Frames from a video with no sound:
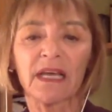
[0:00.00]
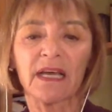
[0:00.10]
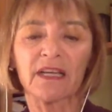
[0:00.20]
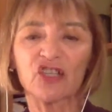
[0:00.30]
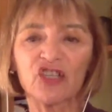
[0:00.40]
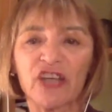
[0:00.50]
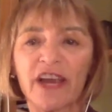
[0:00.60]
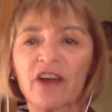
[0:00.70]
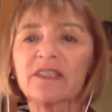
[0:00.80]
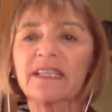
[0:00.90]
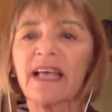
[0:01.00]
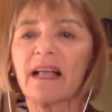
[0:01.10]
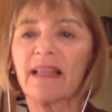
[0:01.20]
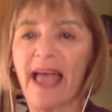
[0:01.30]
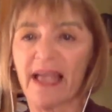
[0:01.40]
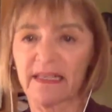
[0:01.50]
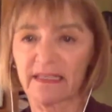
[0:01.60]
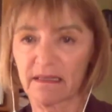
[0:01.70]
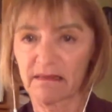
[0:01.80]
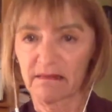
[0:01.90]
uh, share, tell,
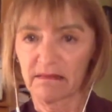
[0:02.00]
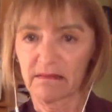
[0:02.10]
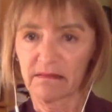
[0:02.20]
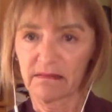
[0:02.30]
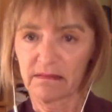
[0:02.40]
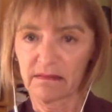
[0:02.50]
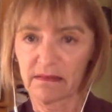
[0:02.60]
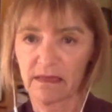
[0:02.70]
ask. Mm.